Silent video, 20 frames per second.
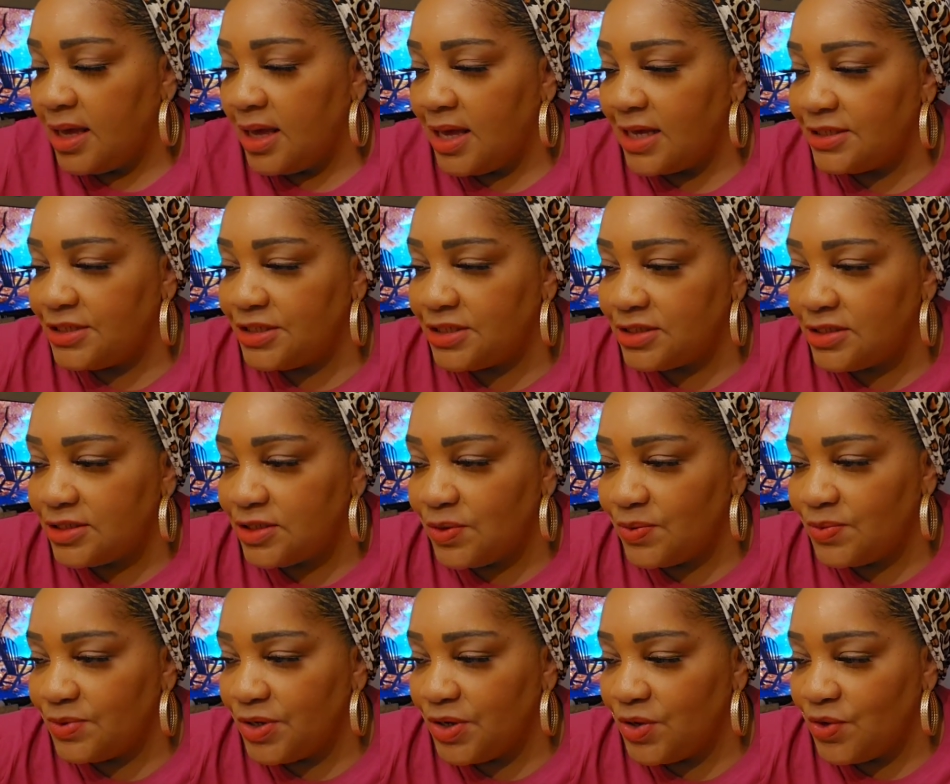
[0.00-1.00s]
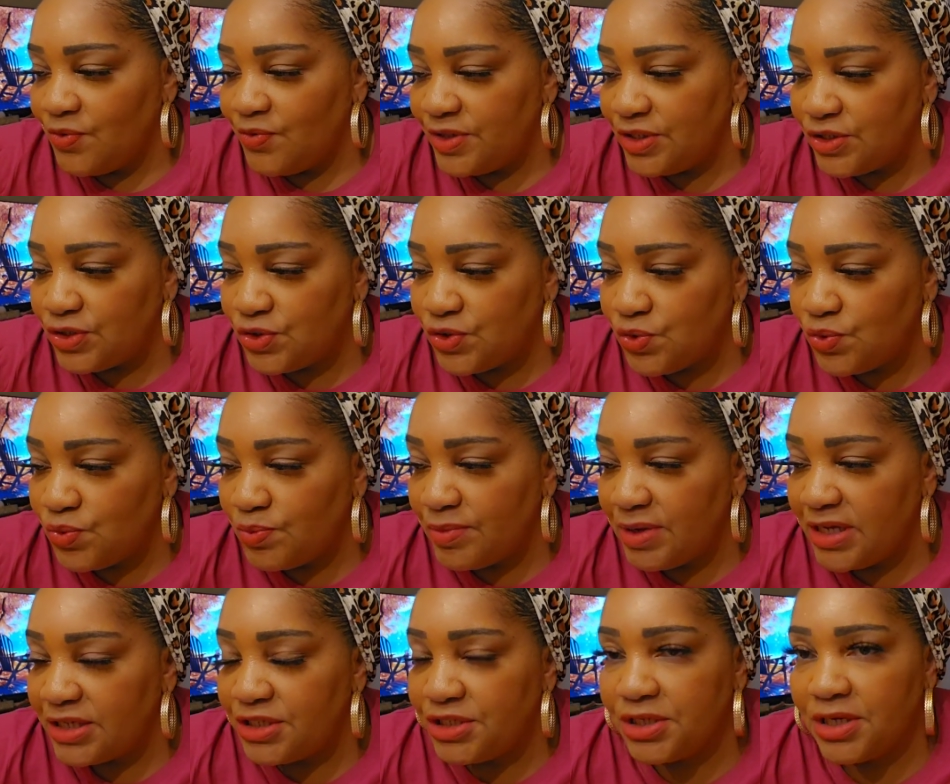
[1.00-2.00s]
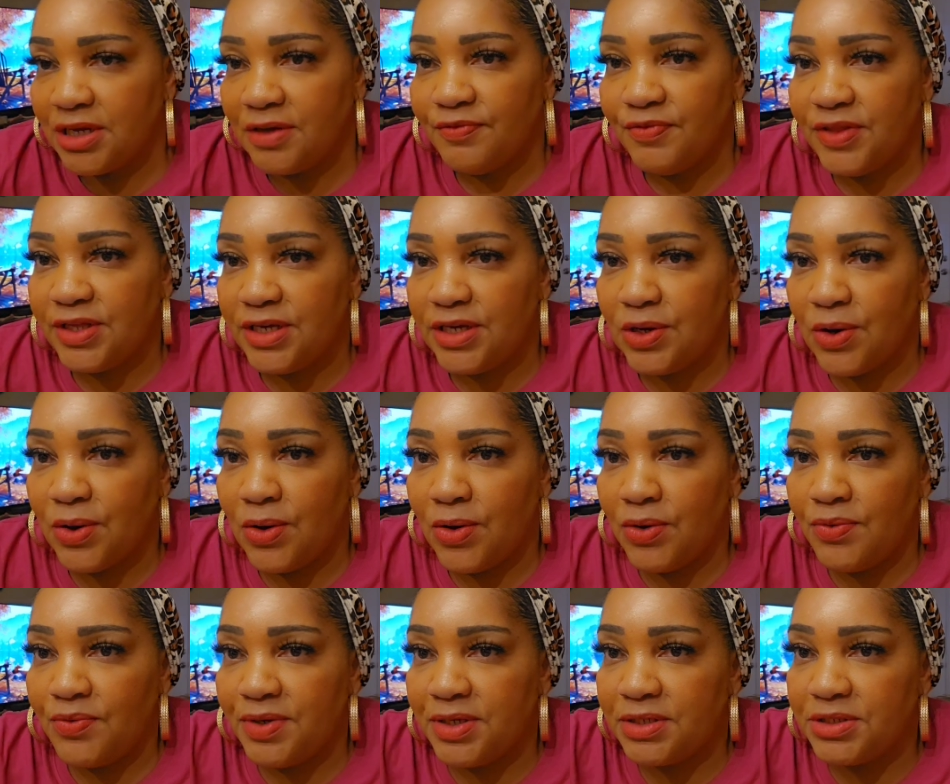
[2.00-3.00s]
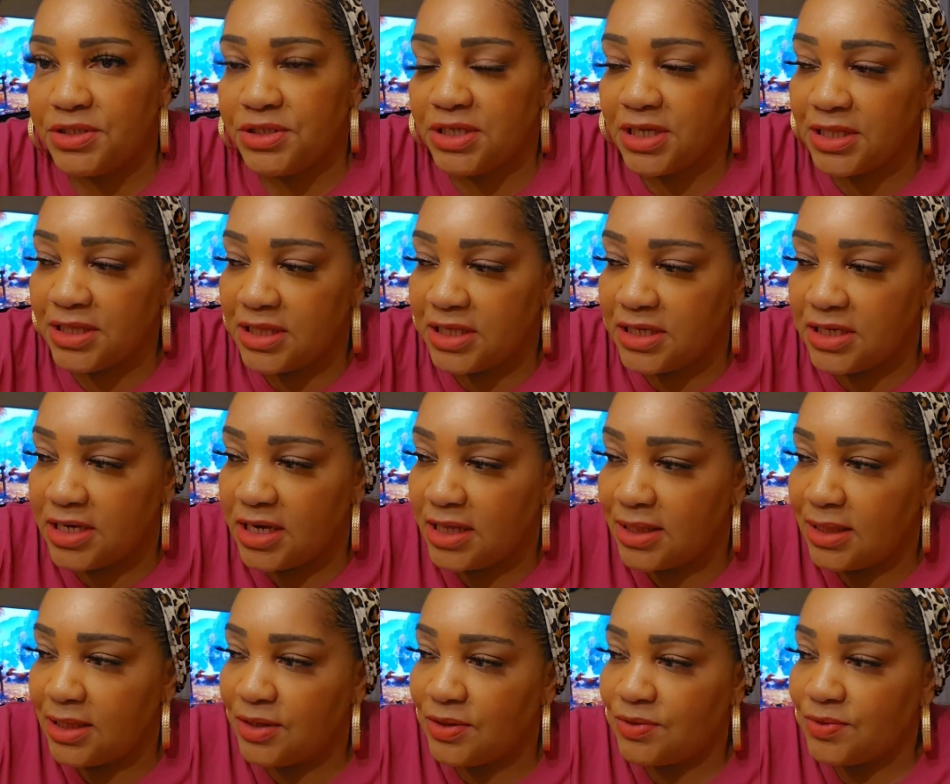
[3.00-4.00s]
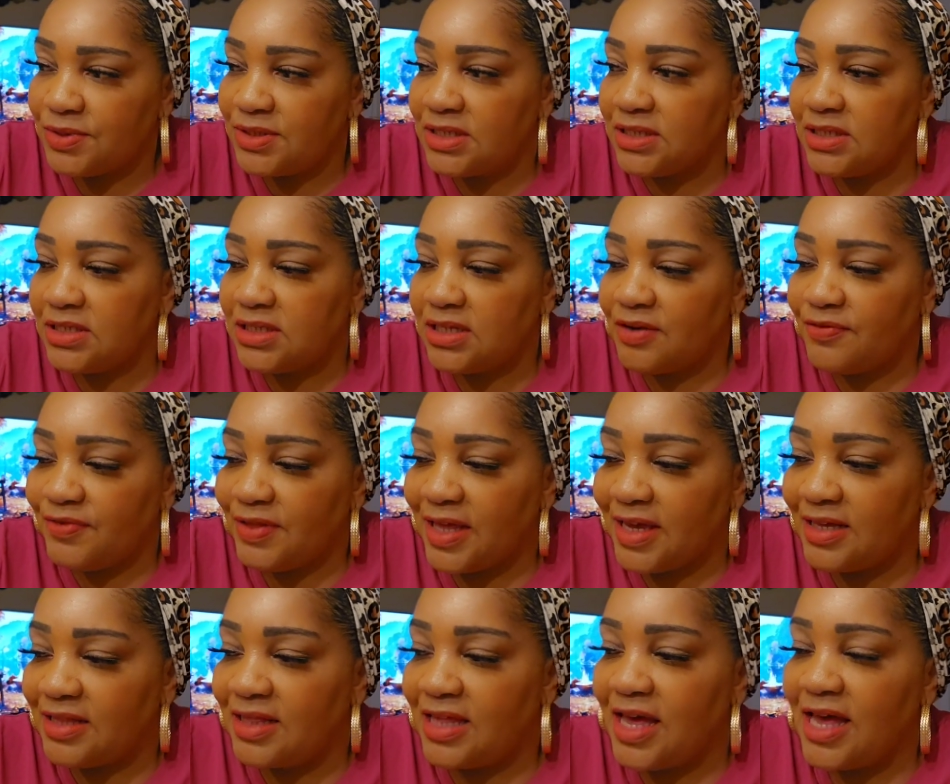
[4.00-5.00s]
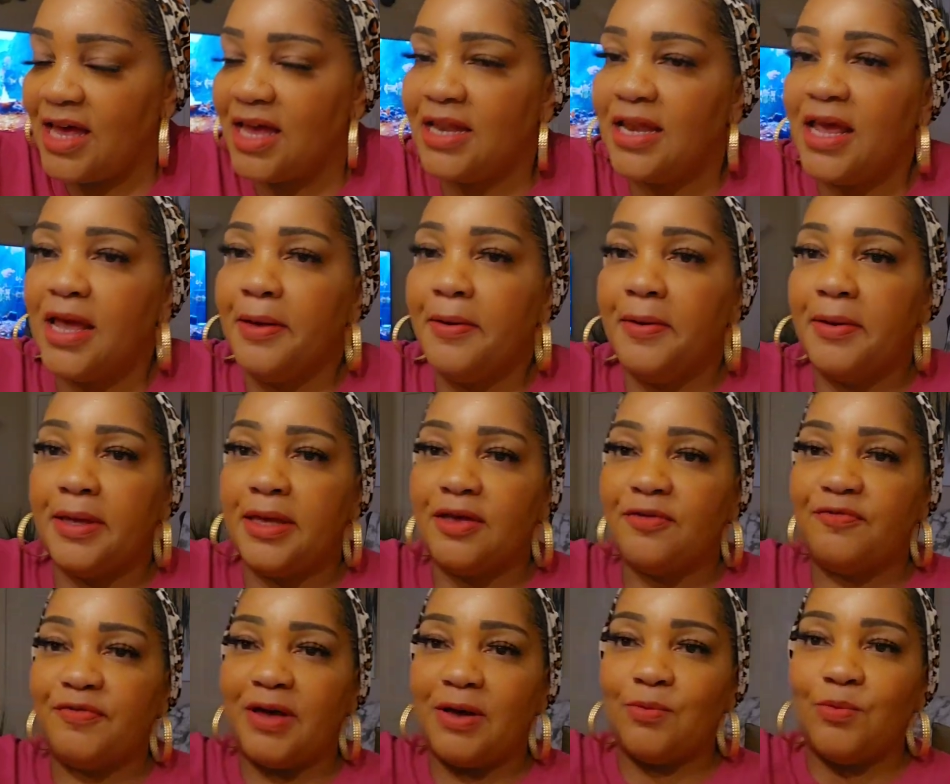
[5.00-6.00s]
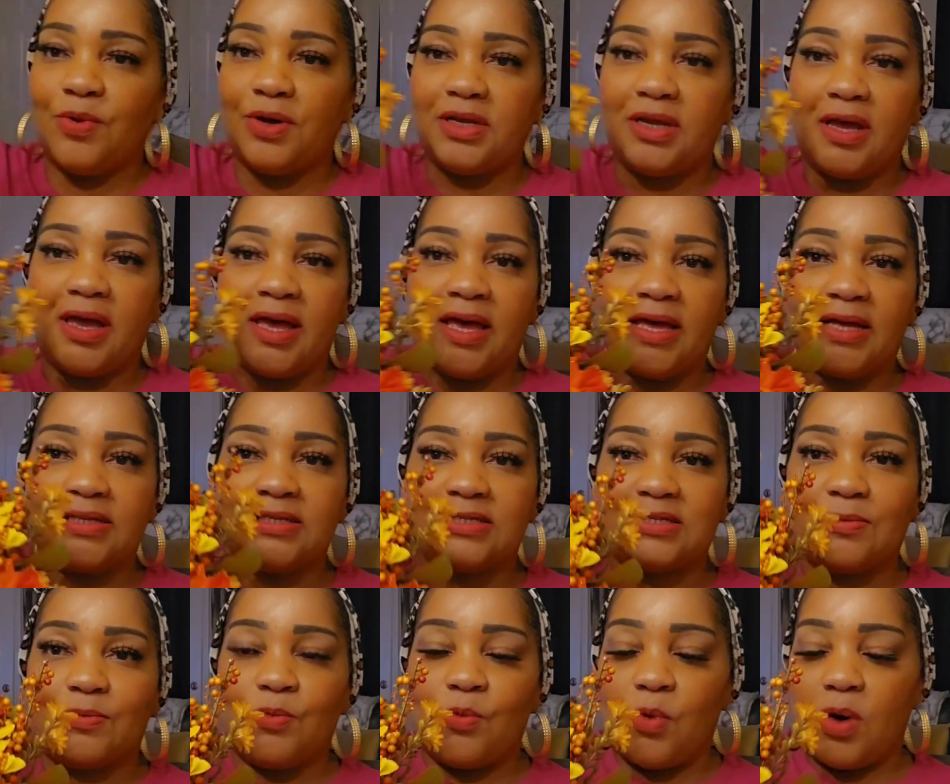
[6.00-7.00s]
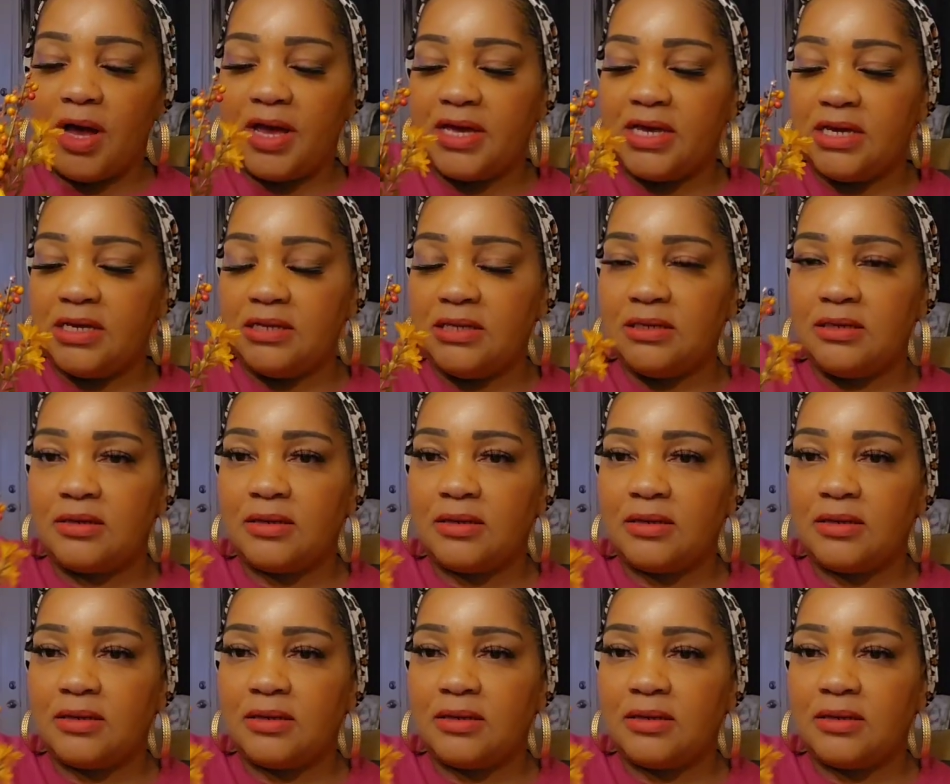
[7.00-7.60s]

I just don't know if it's too much of the orange and the yellows and stuff like that. If I want to add some white